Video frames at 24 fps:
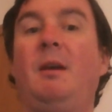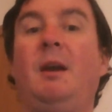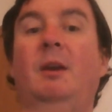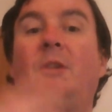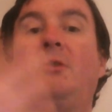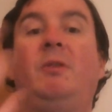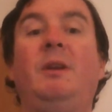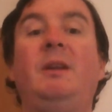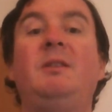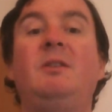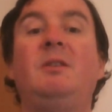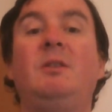
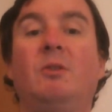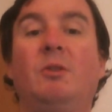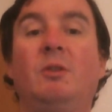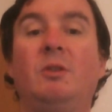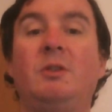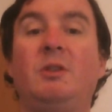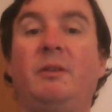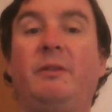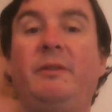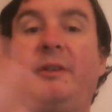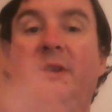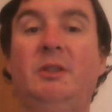And creating your
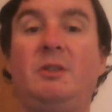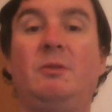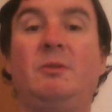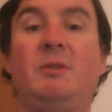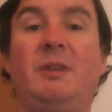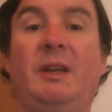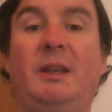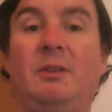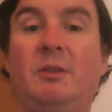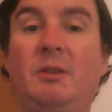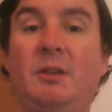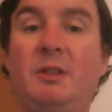audiovisual
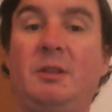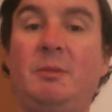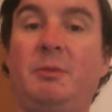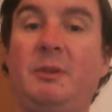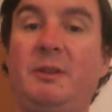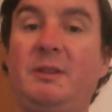technology